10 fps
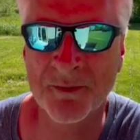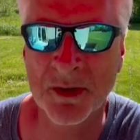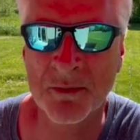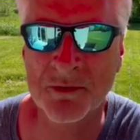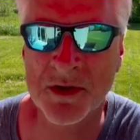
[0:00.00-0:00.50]

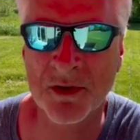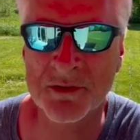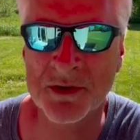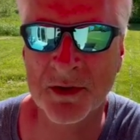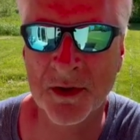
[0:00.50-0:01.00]
moves
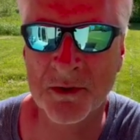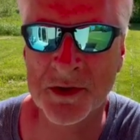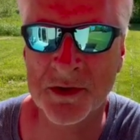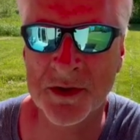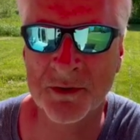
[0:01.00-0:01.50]
closer and
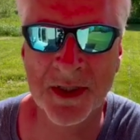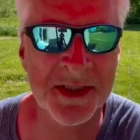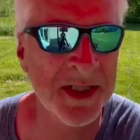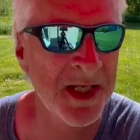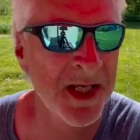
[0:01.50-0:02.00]
closer to
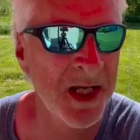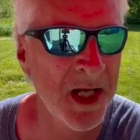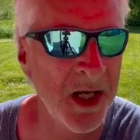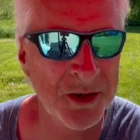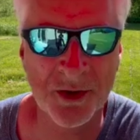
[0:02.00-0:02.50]
us,
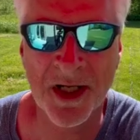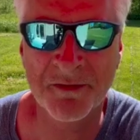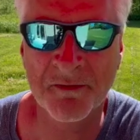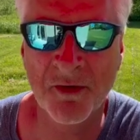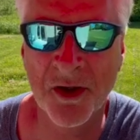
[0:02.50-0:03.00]
our
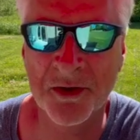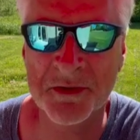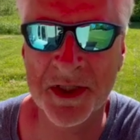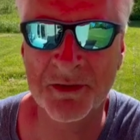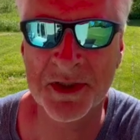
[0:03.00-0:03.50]
traffic volumes
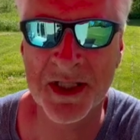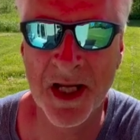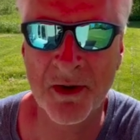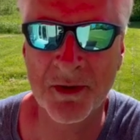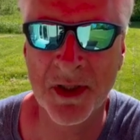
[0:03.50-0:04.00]
here in
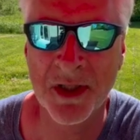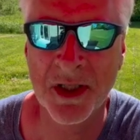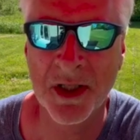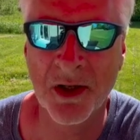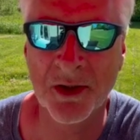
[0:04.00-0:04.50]
town
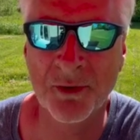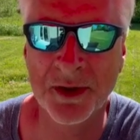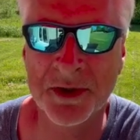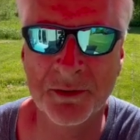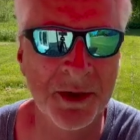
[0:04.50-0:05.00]
are
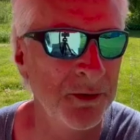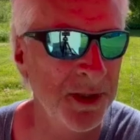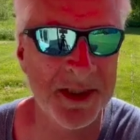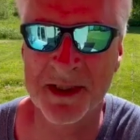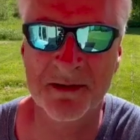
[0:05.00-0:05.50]
going to
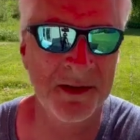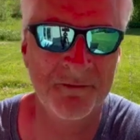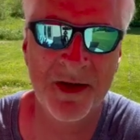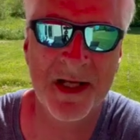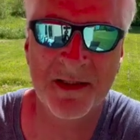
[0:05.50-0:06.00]
increase. And in
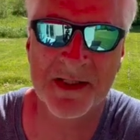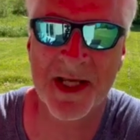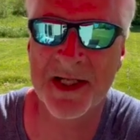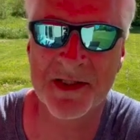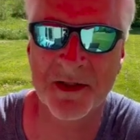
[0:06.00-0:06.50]
fact, the
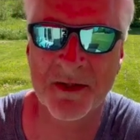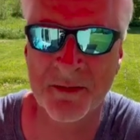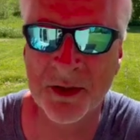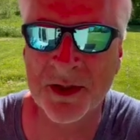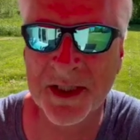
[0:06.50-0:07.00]
size of the
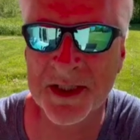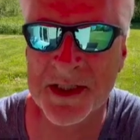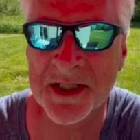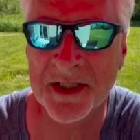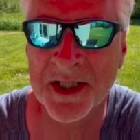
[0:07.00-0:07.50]
community is
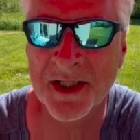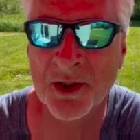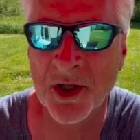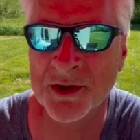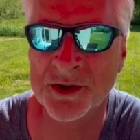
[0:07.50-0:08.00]
going to get
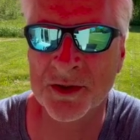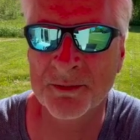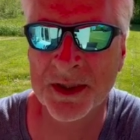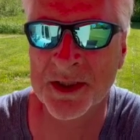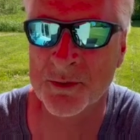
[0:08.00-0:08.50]
larger
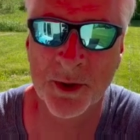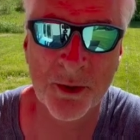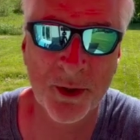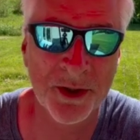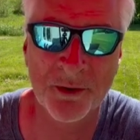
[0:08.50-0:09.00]
because we're
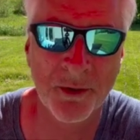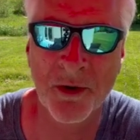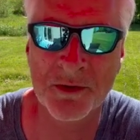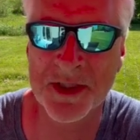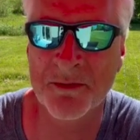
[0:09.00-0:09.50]
going to
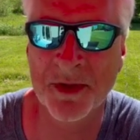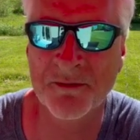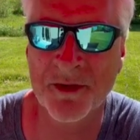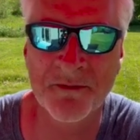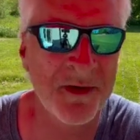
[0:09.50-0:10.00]
grow simply
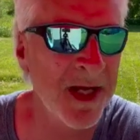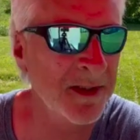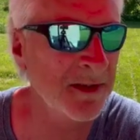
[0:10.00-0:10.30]
for the fact